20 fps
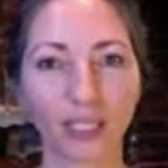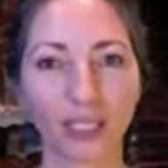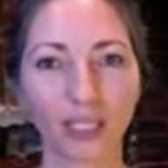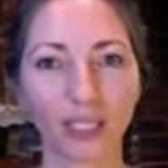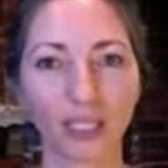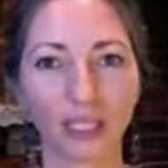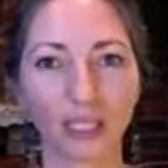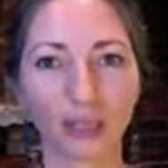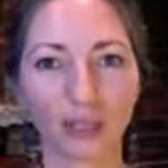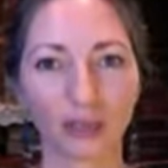
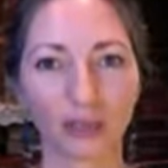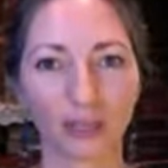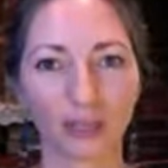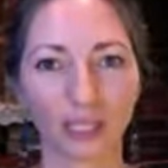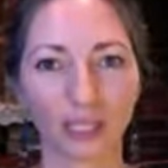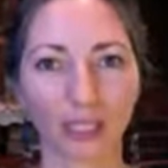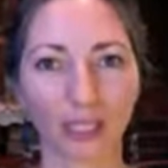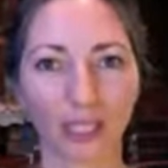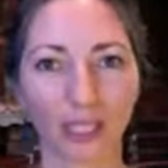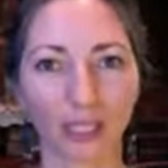your
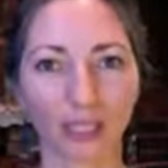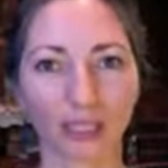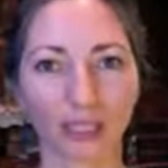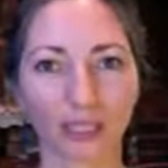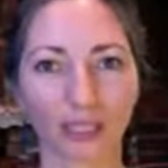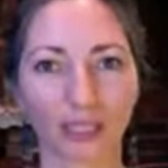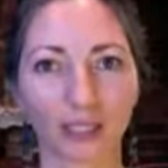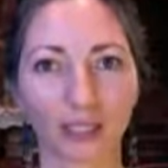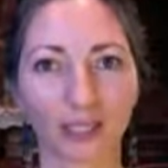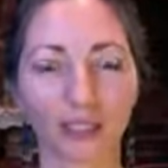
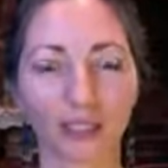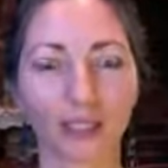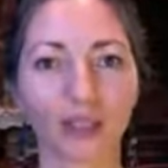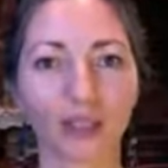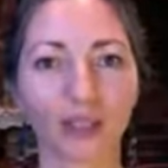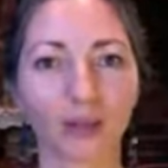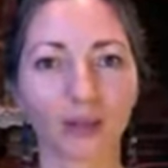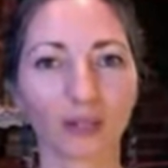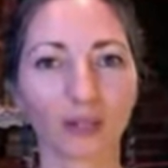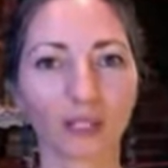contact, the
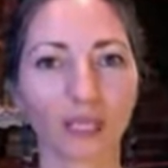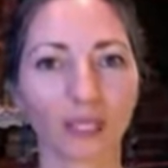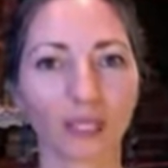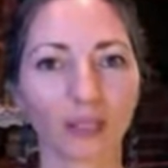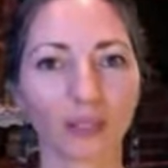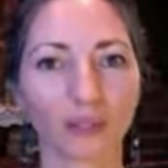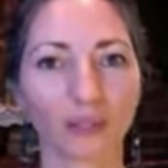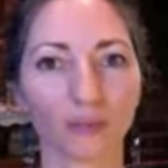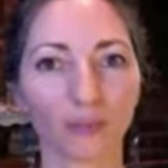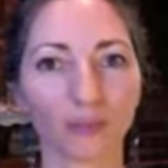
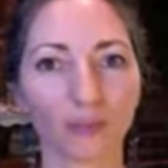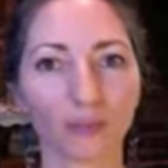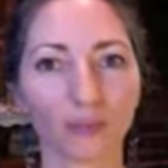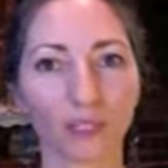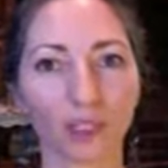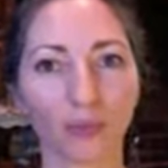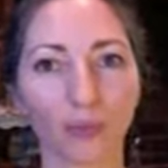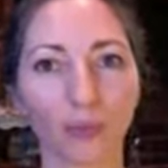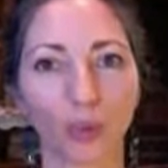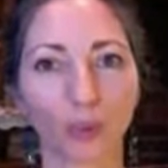contact of your
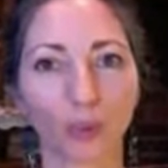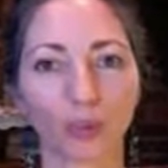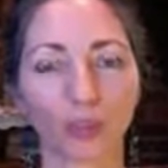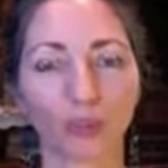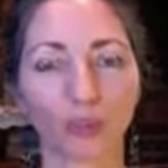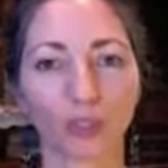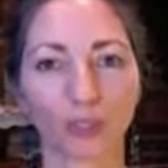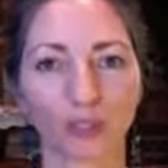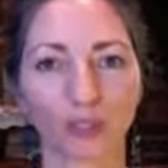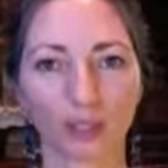sit bones
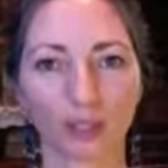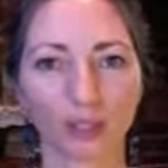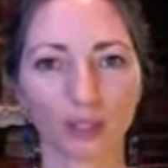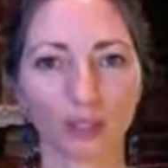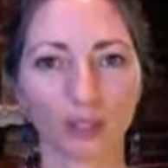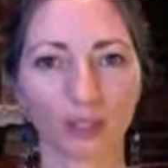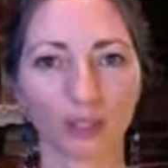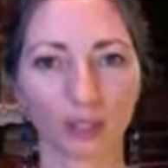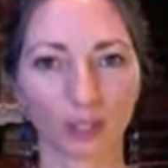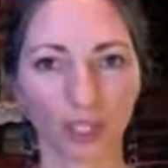with
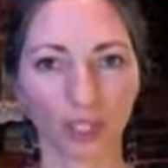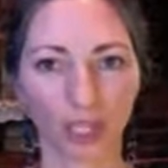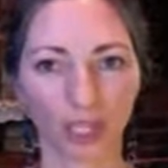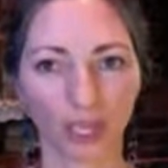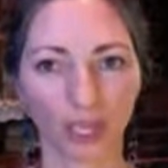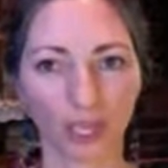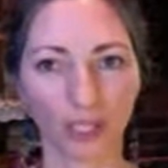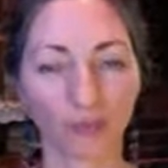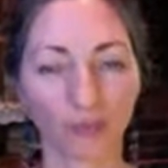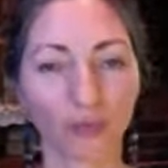the
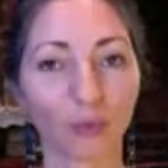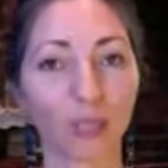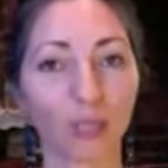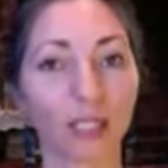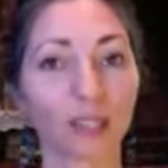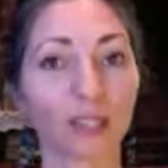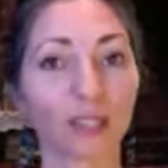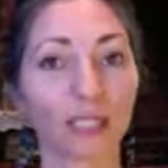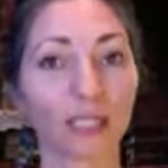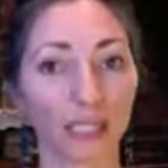chair. If you are
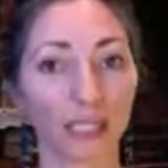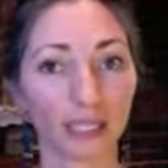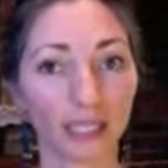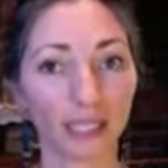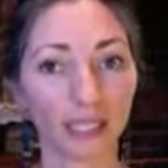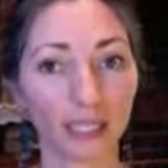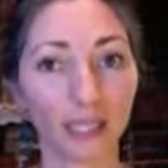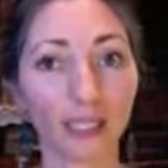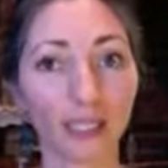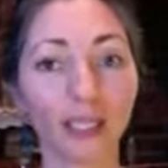
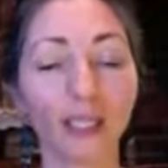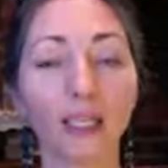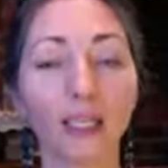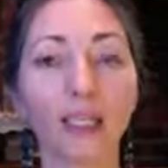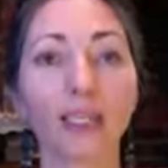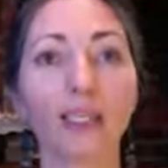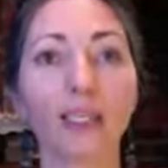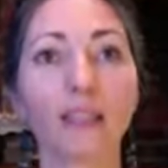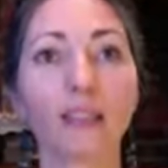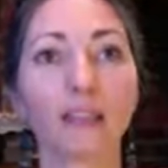standing,
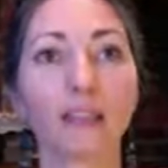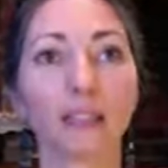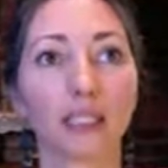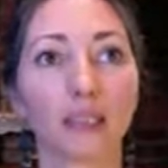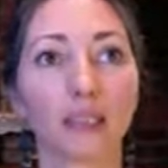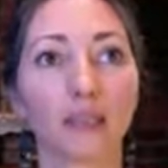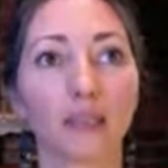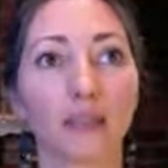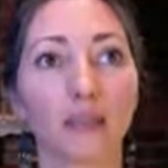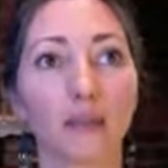
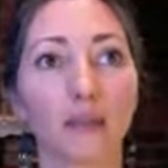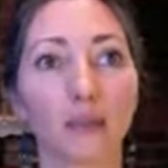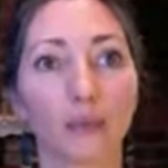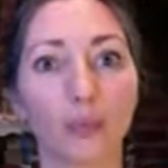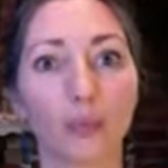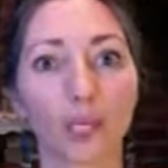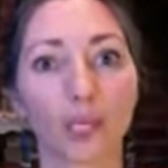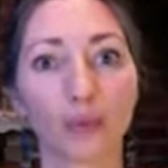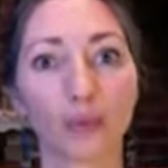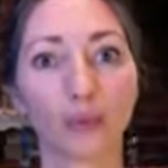sense the
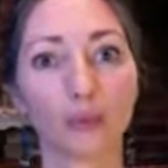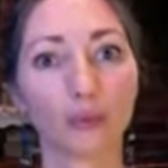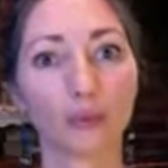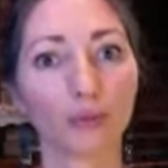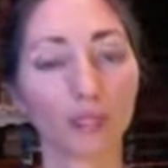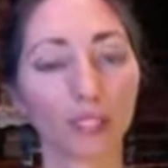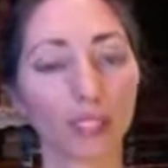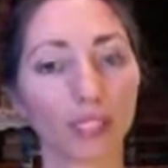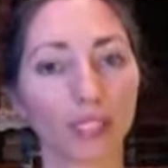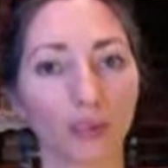way your
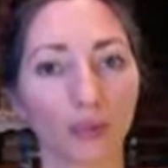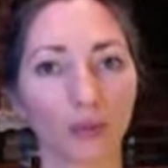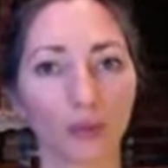feet are on the